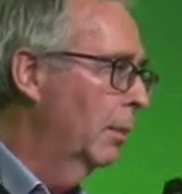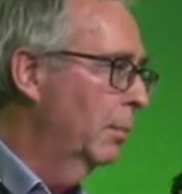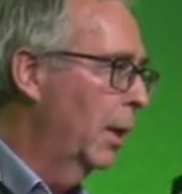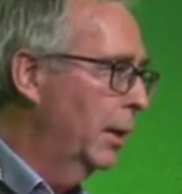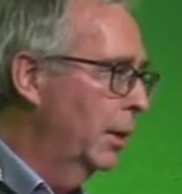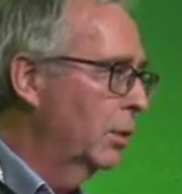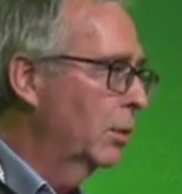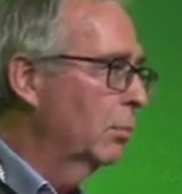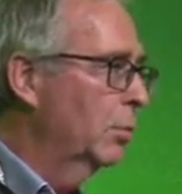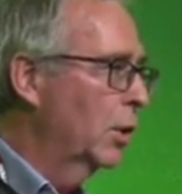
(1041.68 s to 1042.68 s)
And it's
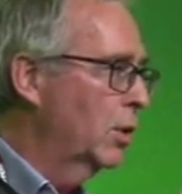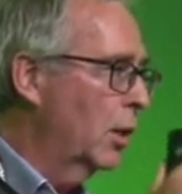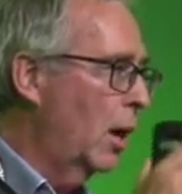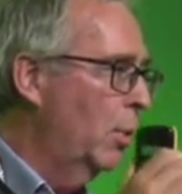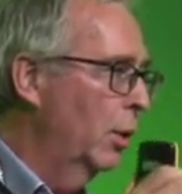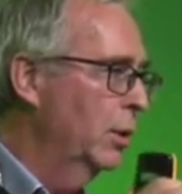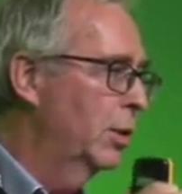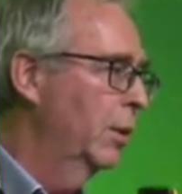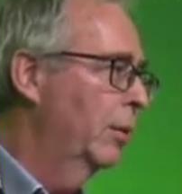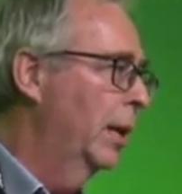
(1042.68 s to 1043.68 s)
just come
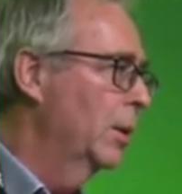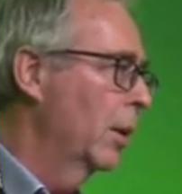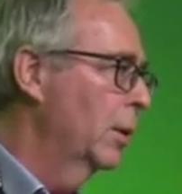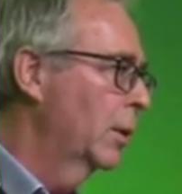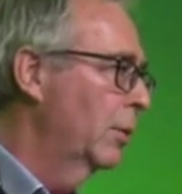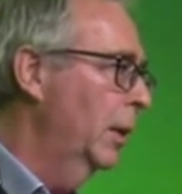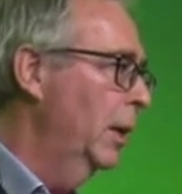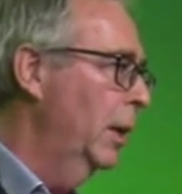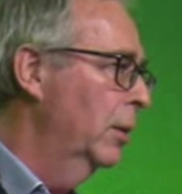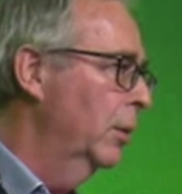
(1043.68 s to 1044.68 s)
onto the radar screen
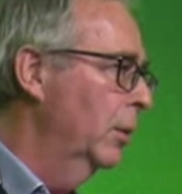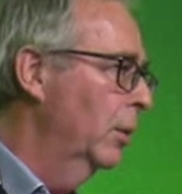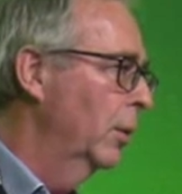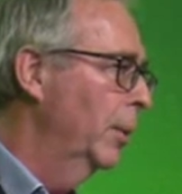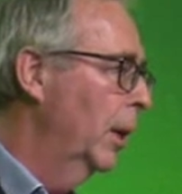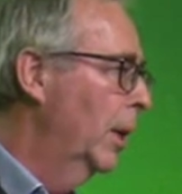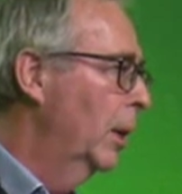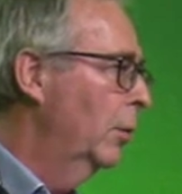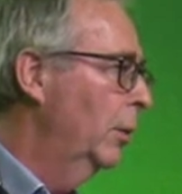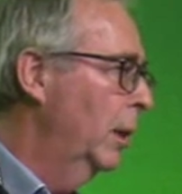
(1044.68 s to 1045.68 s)
here in Europe
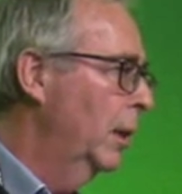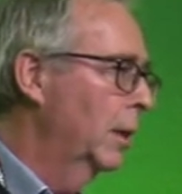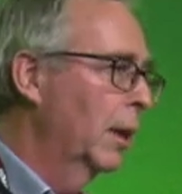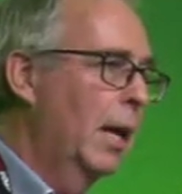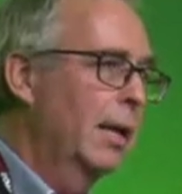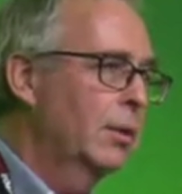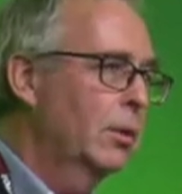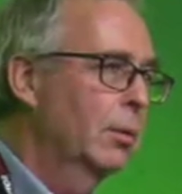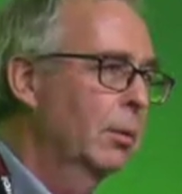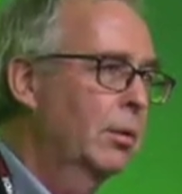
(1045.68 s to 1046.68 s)
really in the last
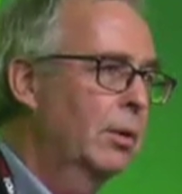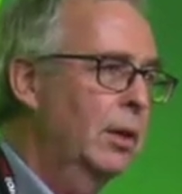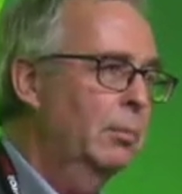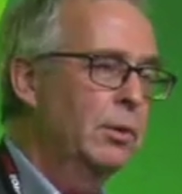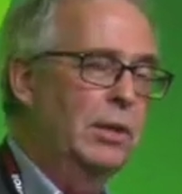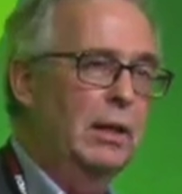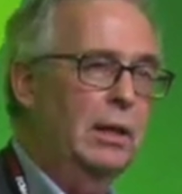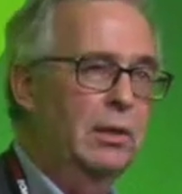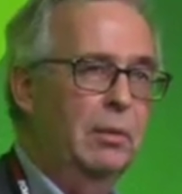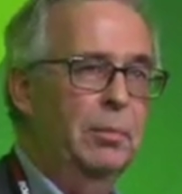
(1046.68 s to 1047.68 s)
2 or 3.
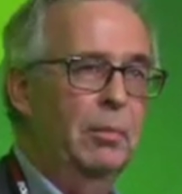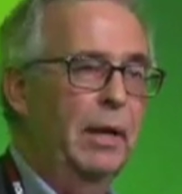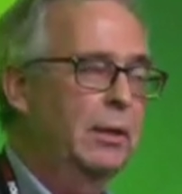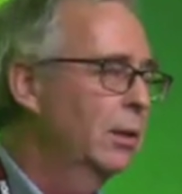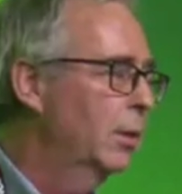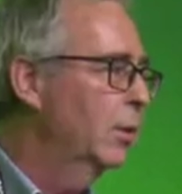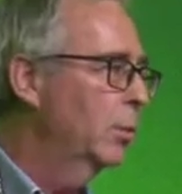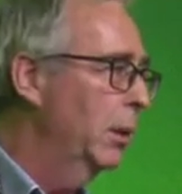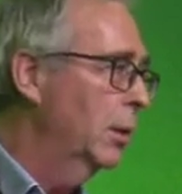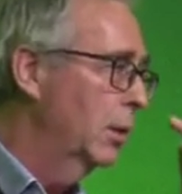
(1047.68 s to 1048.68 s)
Mercedes implemented in
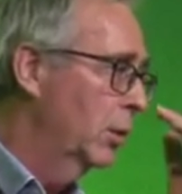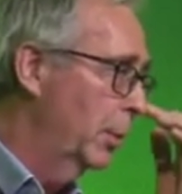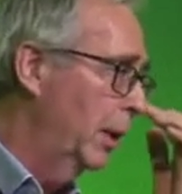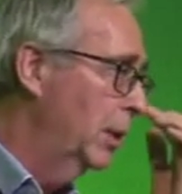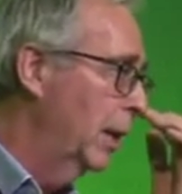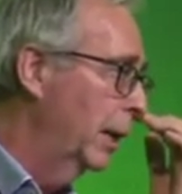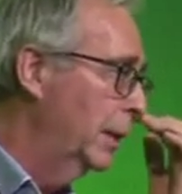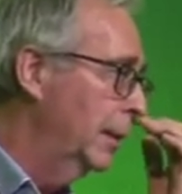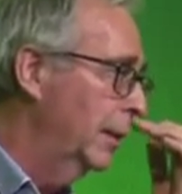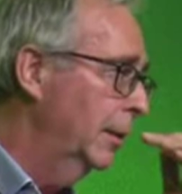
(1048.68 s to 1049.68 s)
Sweden in
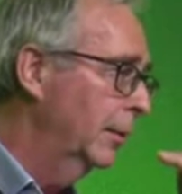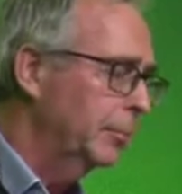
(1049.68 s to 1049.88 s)
2019,